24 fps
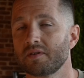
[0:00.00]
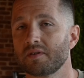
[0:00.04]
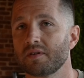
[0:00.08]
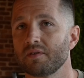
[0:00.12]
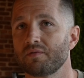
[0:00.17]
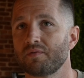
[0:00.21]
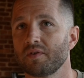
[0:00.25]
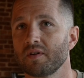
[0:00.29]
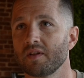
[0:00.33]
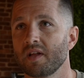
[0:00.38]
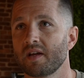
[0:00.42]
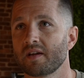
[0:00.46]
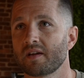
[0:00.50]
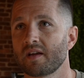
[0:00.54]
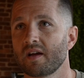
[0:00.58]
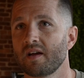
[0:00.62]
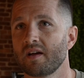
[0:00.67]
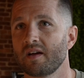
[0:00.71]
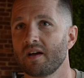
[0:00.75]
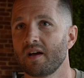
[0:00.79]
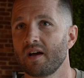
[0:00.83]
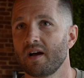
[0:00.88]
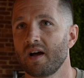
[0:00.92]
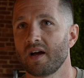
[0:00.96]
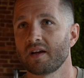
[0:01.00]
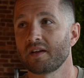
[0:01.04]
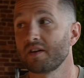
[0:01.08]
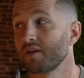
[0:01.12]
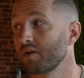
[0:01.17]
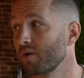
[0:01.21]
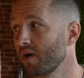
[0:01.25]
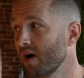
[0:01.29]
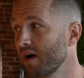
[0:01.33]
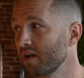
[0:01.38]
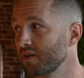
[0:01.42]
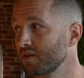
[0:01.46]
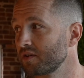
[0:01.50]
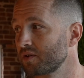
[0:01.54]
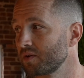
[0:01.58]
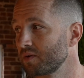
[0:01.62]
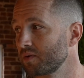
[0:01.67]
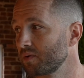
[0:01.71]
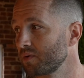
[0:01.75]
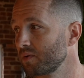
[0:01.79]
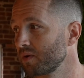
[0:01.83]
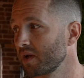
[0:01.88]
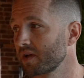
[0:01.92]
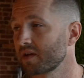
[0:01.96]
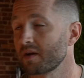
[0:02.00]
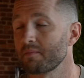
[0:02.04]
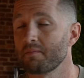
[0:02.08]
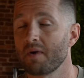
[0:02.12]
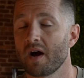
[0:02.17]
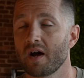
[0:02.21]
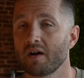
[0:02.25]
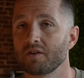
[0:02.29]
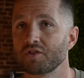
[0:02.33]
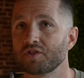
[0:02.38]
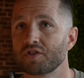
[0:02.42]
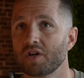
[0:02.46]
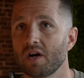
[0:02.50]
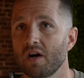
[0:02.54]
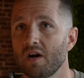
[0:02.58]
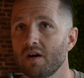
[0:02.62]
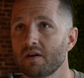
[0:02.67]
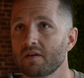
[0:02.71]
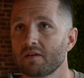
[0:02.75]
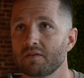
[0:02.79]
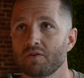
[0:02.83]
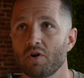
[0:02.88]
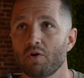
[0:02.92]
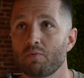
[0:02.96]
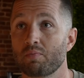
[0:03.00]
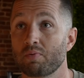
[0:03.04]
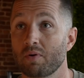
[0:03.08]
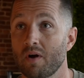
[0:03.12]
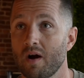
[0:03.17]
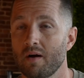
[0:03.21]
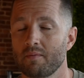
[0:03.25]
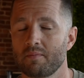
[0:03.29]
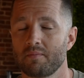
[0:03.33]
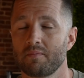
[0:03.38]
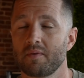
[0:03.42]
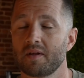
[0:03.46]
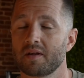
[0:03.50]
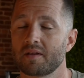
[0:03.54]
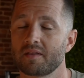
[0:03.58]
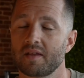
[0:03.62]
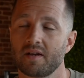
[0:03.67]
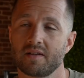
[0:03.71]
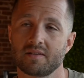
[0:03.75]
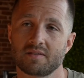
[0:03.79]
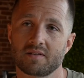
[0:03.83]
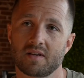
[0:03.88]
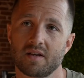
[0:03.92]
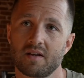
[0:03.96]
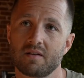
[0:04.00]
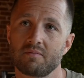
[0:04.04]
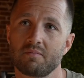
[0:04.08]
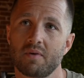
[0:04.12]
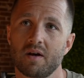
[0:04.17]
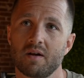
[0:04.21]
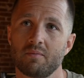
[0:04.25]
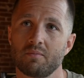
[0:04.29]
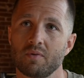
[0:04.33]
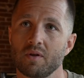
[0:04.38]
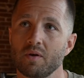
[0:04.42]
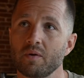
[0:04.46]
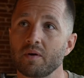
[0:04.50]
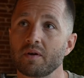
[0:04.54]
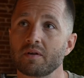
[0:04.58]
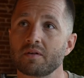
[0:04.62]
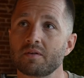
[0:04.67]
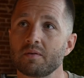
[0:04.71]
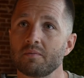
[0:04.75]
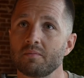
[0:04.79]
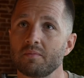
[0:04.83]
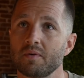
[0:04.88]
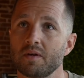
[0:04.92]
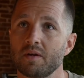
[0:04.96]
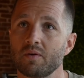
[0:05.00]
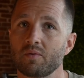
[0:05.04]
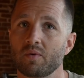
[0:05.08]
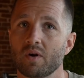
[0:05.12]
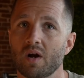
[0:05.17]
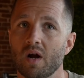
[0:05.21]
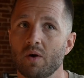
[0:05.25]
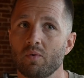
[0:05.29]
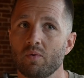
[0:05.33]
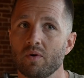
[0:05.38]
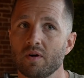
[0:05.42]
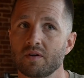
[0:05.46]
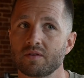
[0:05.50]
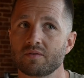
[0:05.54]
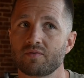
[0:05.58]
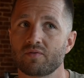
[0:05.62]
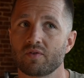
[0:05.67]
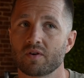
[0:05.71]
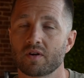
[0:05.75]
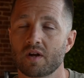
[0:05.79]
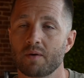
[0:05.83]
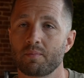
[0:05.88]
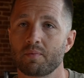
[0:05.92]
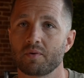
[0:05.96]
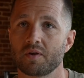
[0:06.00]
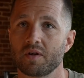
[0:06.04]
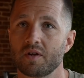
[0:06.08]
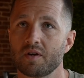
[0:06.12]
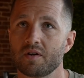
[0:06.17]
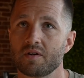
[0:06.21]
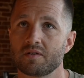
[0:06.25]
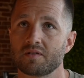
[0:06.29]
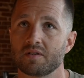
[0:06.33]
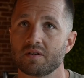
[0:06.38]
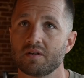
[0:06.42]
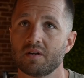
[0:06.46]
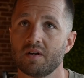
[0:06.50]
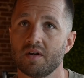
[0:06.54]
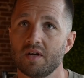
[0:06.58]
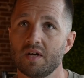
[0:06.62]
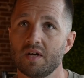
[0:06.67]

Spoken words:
to feel like I can go out and do like a mile jog, no problem. Like, that's kind of mind-blowing to me, where I was for a couple of years. And